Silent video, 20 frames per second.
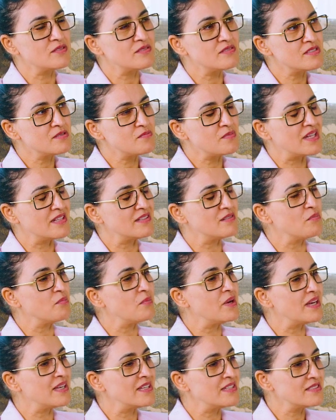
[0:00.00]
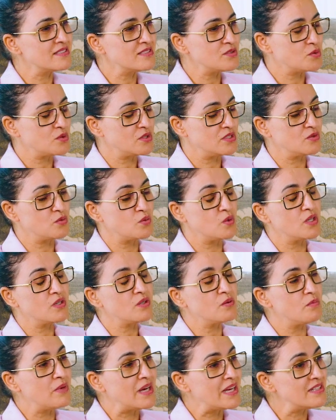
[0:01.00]
spend miles or
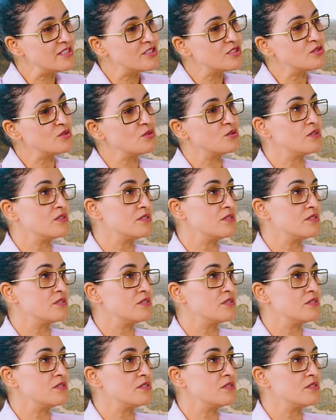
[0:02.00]
walk miles